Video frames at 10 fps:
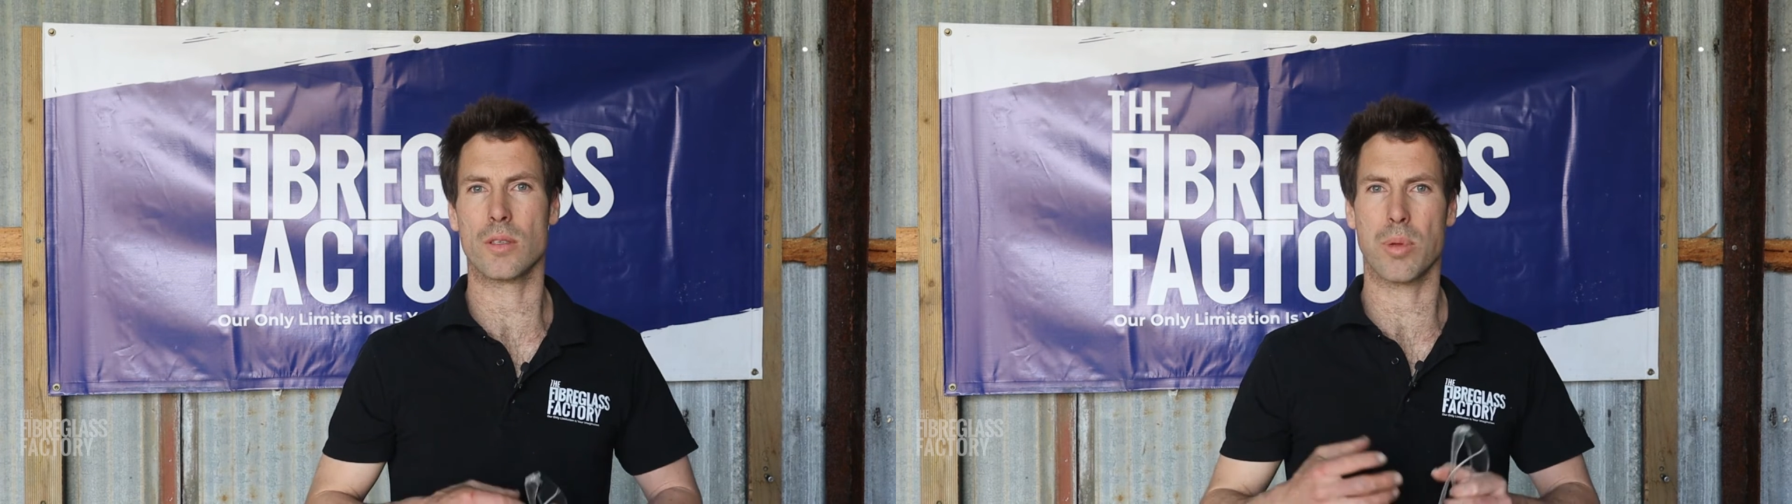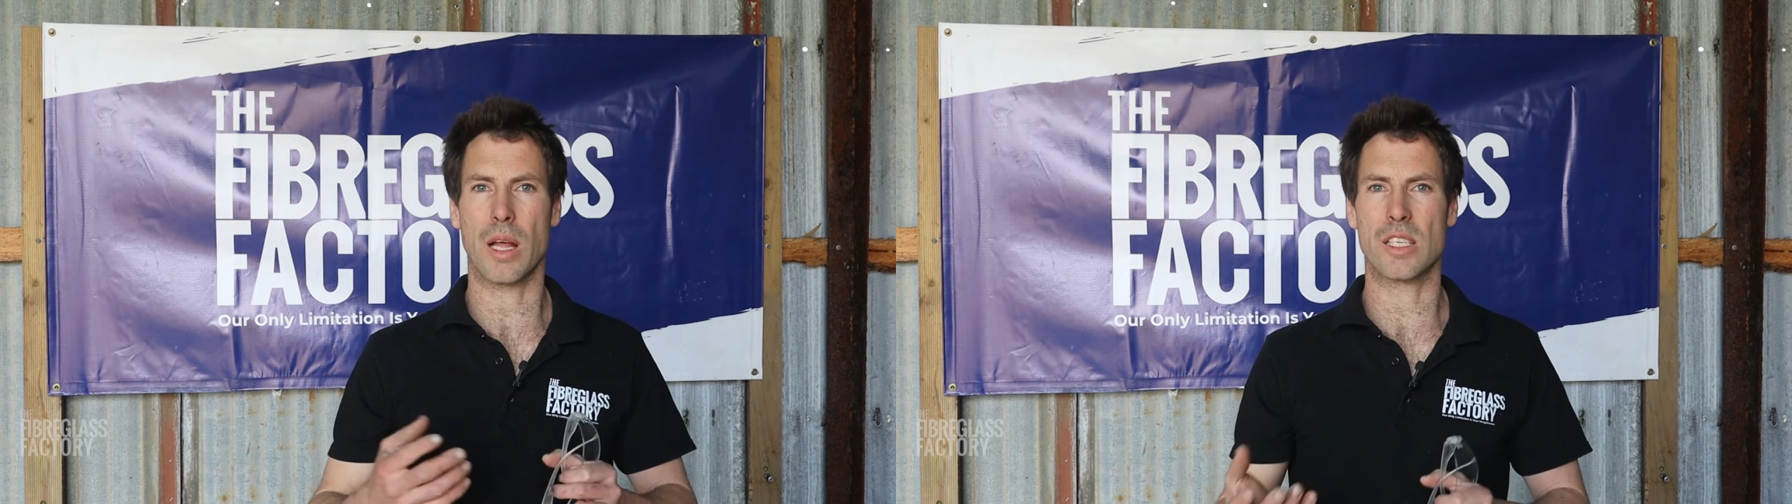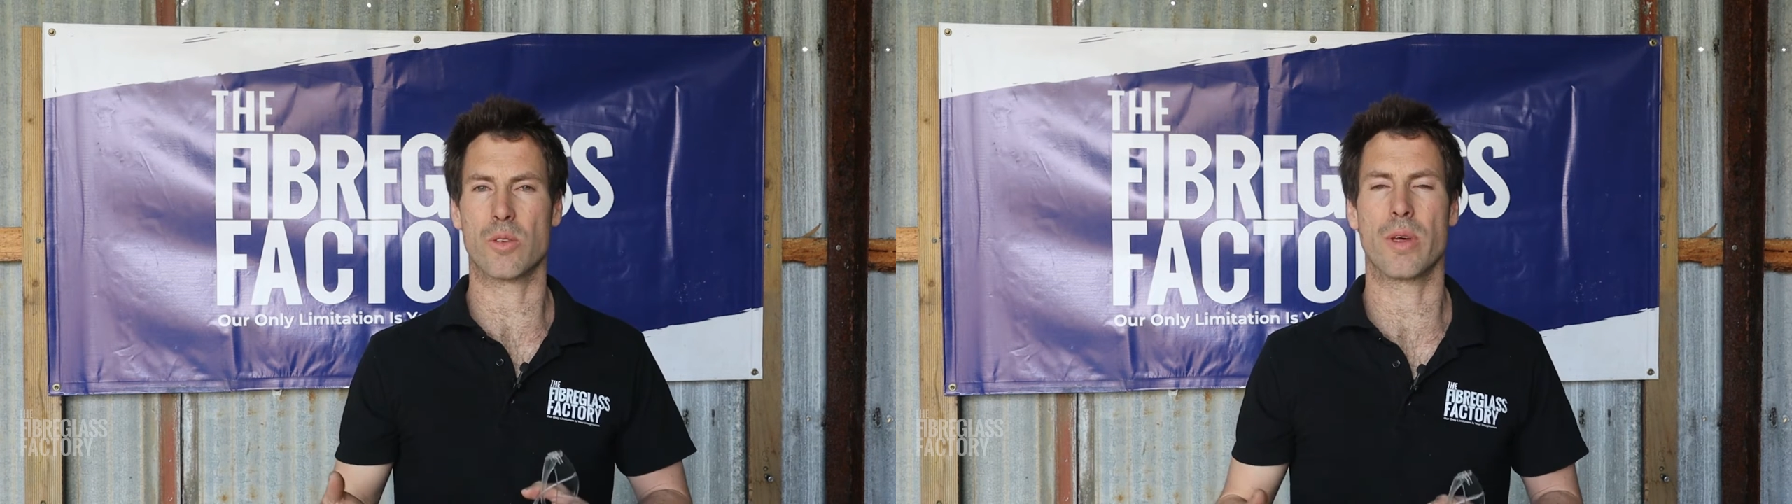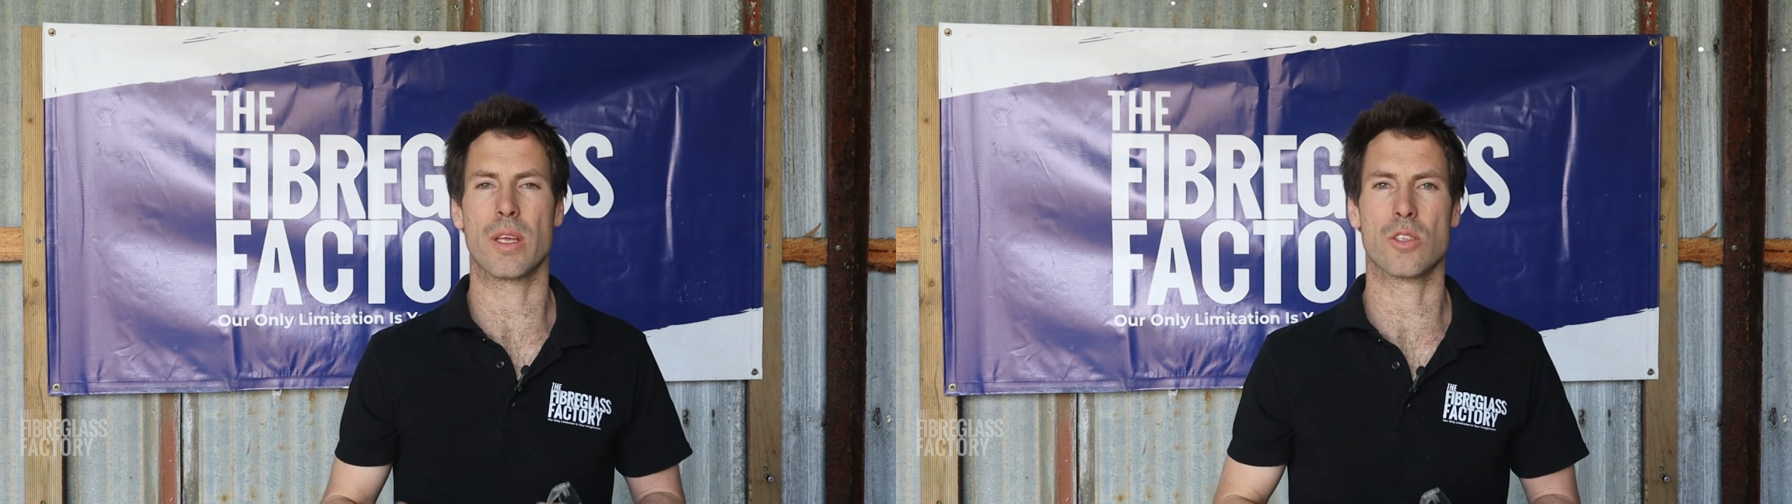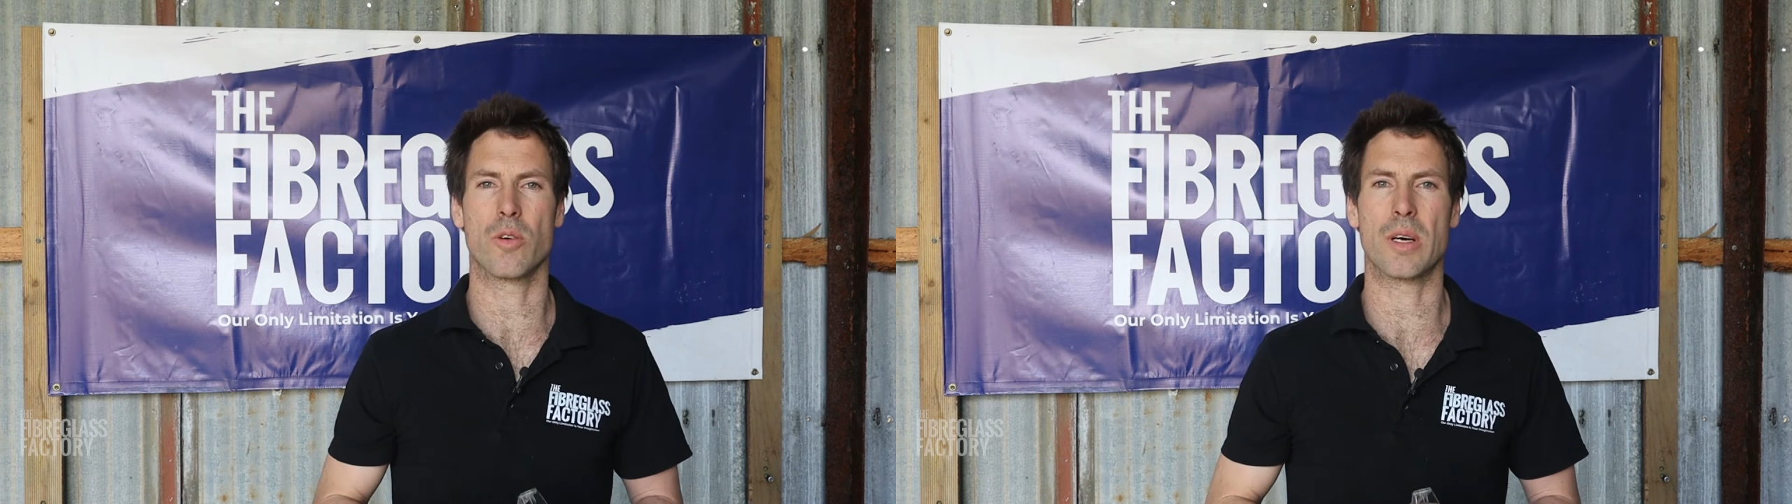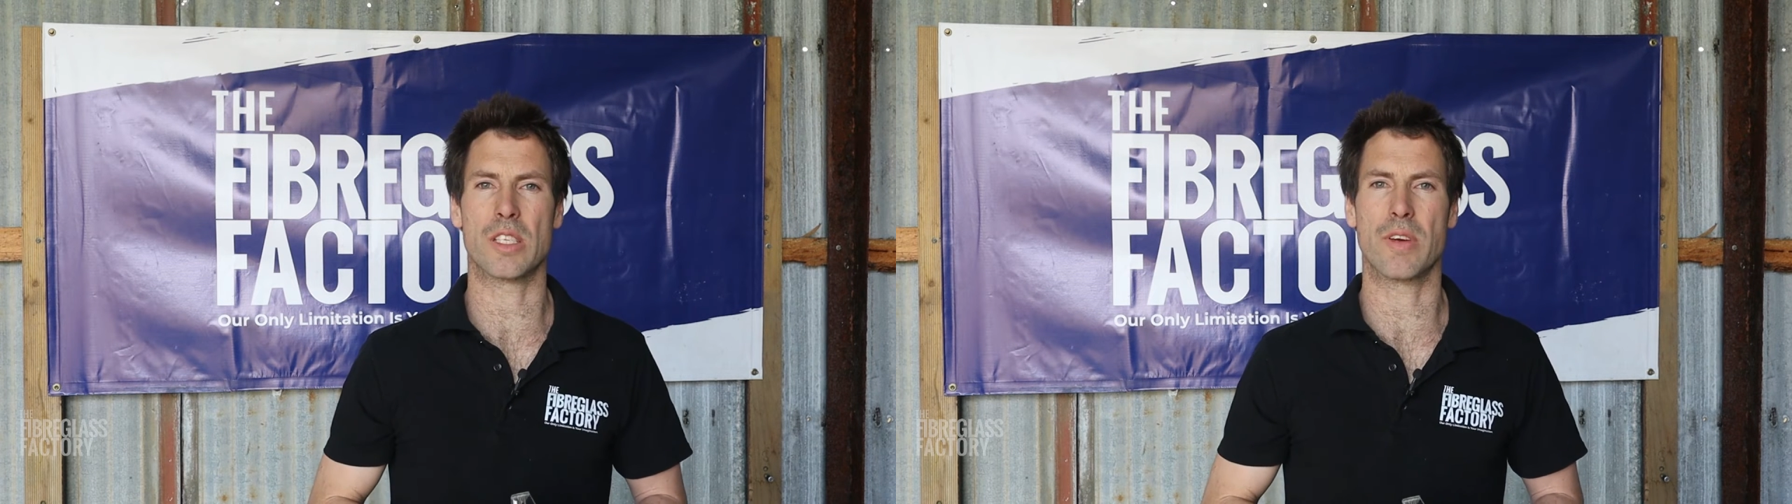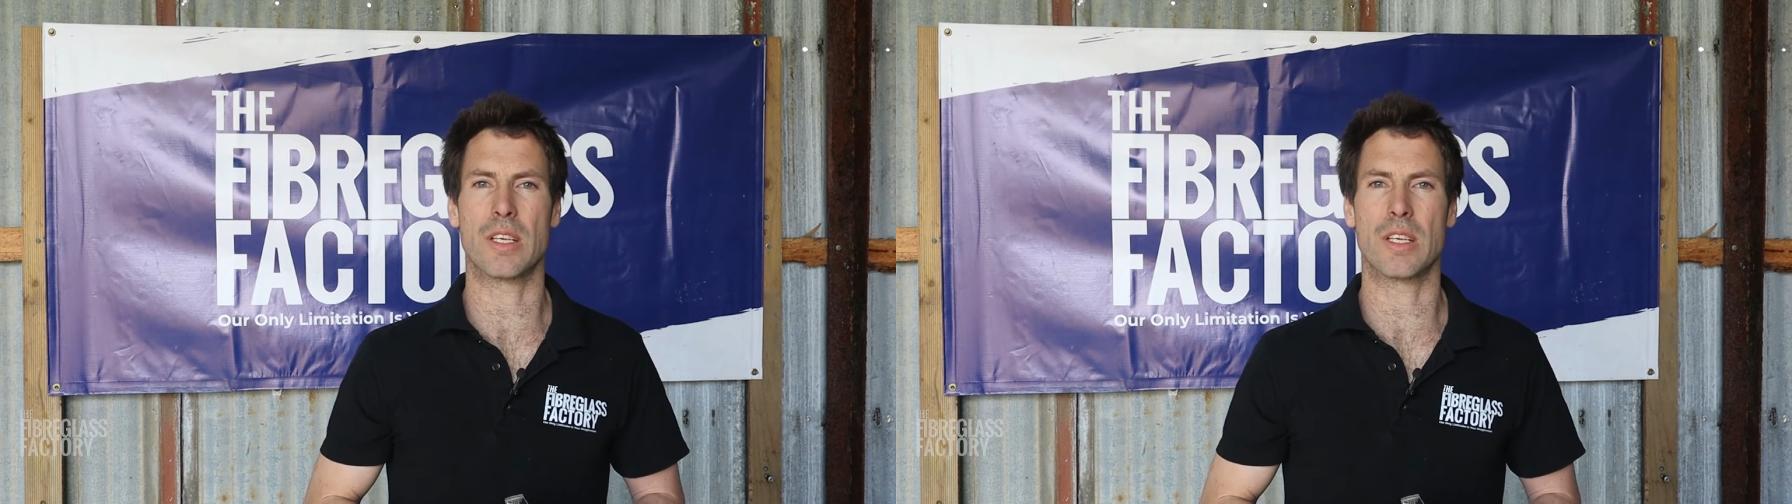place where there's not much